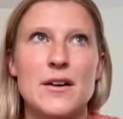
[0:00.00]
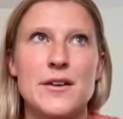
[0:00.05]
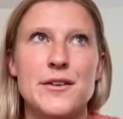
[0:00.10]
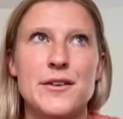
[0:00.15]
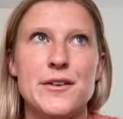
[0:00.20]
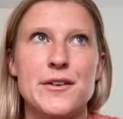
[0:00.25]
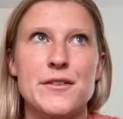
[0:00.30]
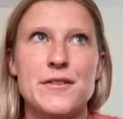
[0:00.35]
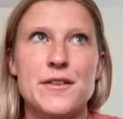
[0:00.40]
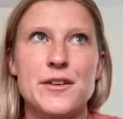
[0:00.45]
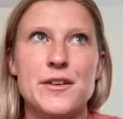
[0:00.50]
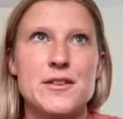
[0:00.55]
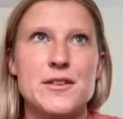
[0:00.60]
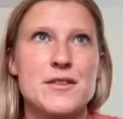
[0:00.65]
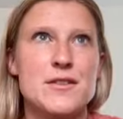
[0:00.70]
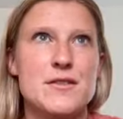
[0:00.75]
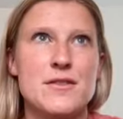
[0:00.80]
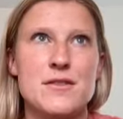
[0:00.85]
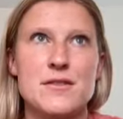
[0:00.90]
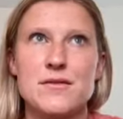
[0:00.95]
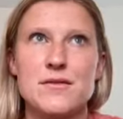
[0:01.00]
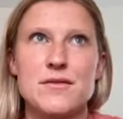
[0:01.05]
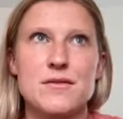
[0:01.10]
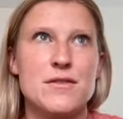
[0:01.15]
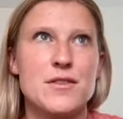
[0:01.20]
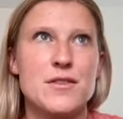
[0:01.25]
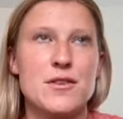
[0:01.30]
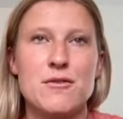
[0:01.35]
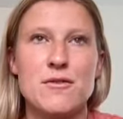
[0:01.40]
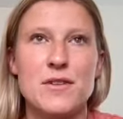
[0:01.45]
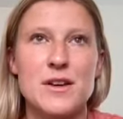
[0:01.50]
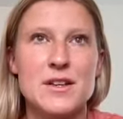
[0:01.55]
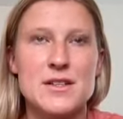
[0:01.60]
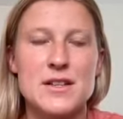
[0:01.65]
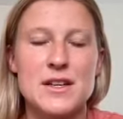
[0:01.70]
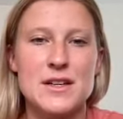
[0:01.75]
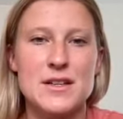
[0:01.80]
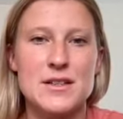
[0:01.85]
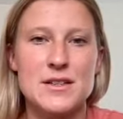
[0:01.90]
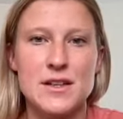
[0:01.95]
on your first few
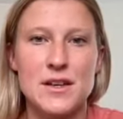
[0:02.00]
visits,